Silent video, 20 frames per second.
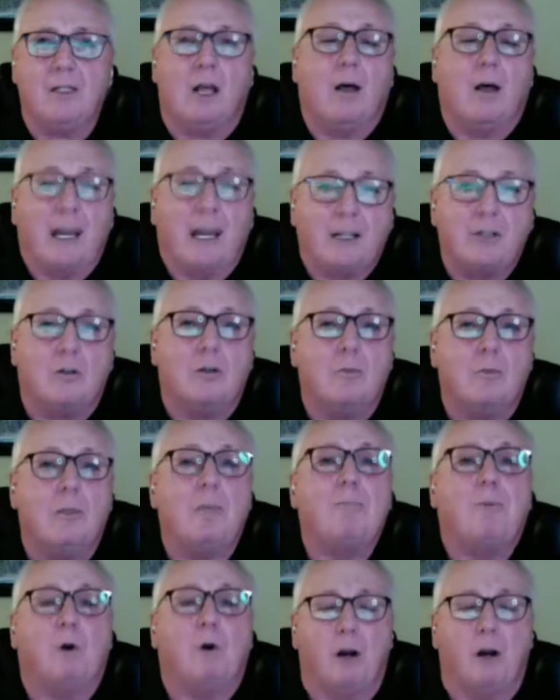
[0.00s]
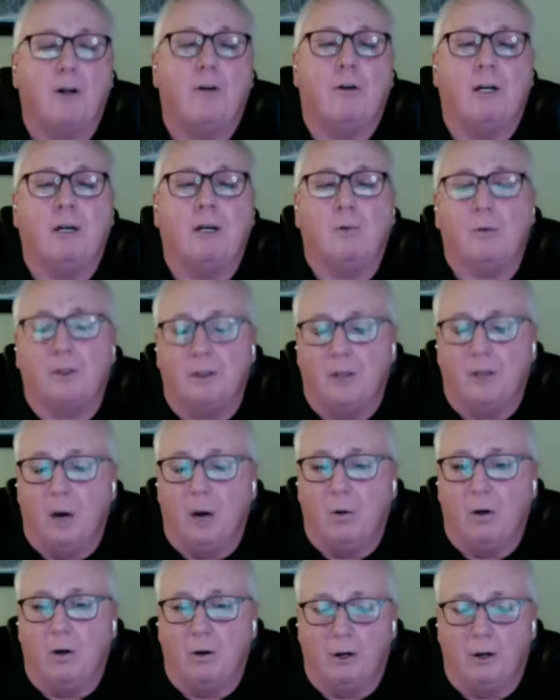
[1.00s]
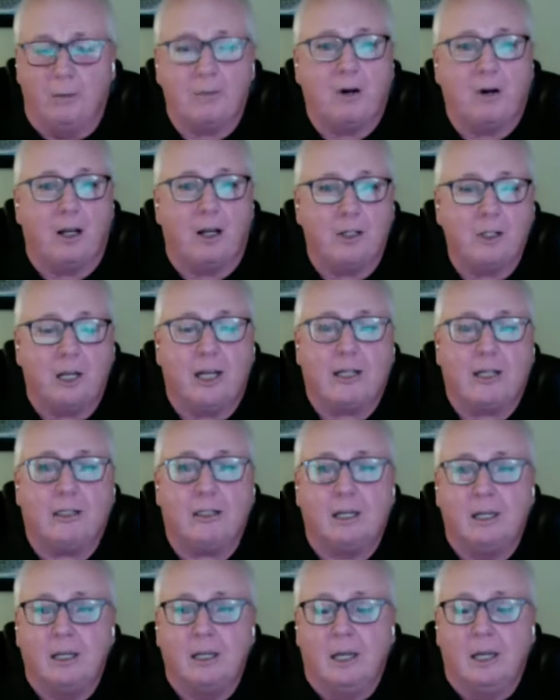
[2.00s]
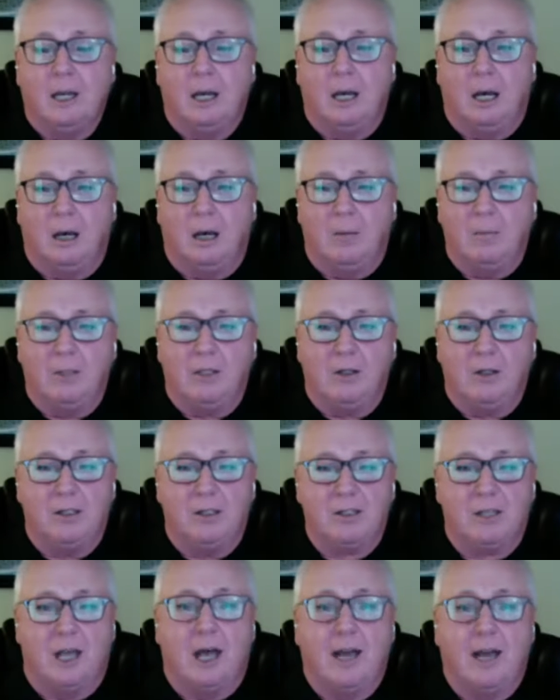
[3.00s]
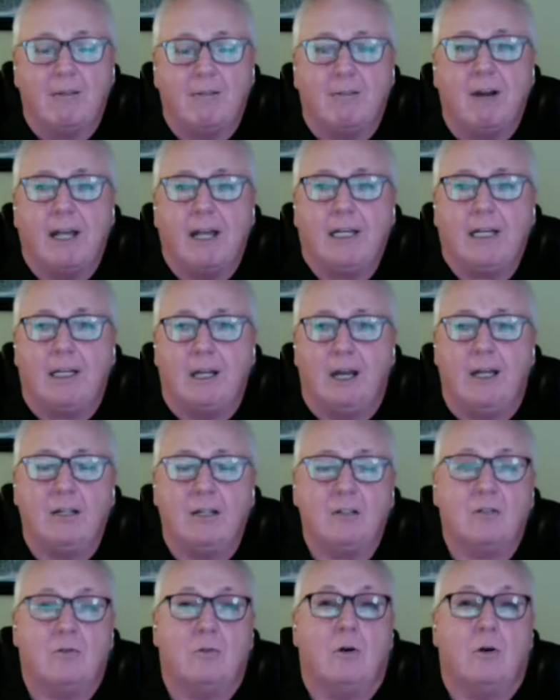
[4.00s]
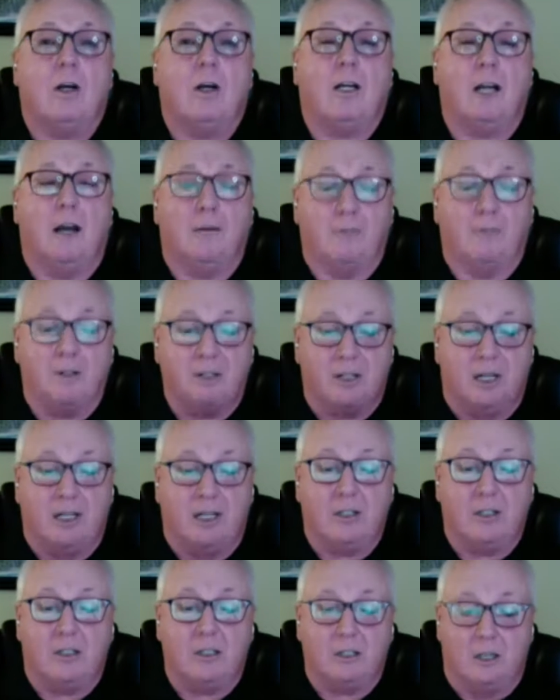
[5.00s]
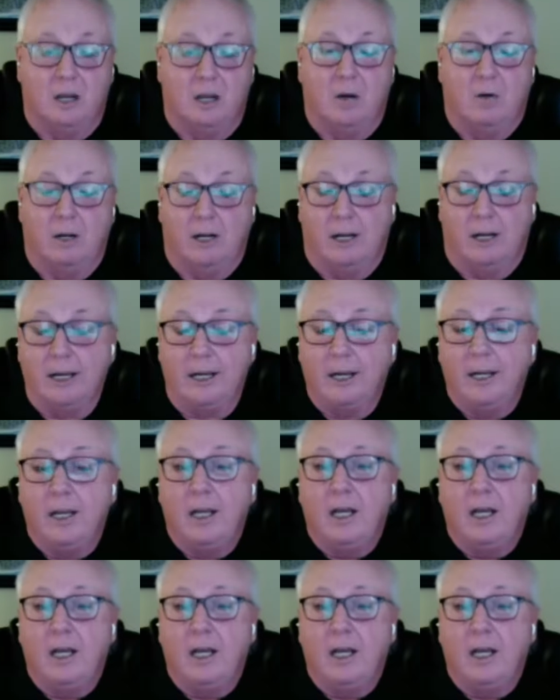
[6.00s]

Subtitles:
I'll actually be partnering with Noah on a project because I've recognized through our conversations, Noah and I,